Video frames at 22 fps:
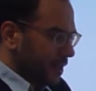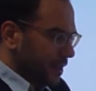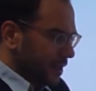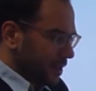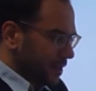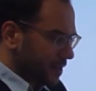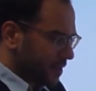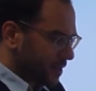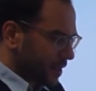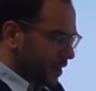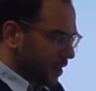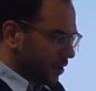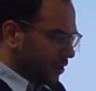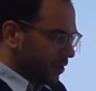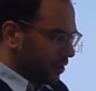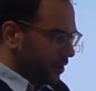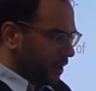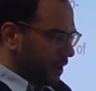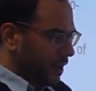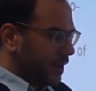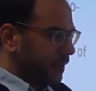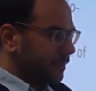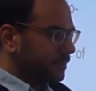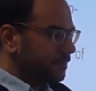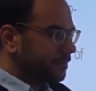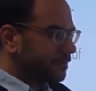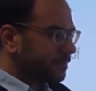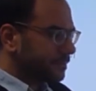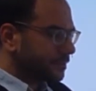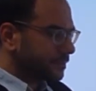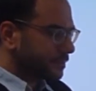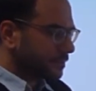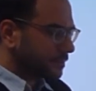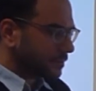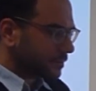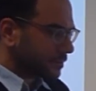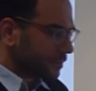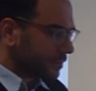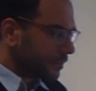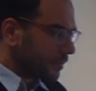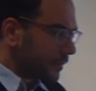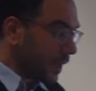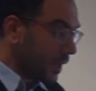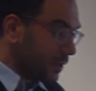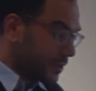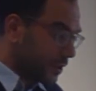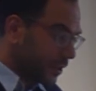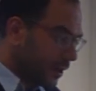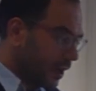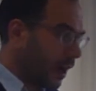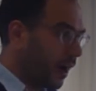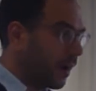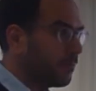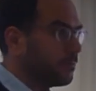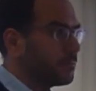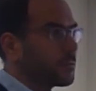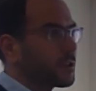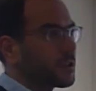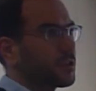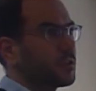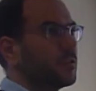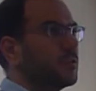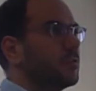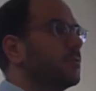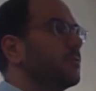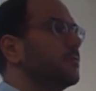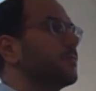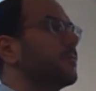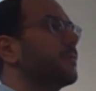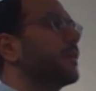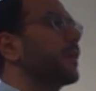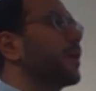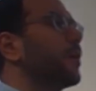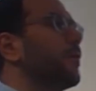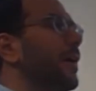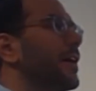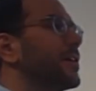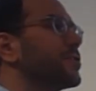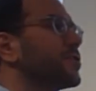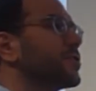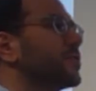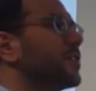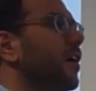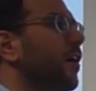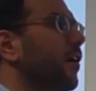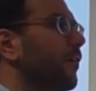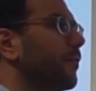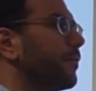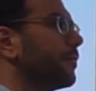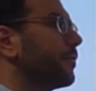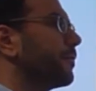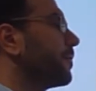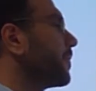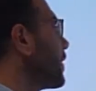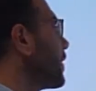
So to come to the question of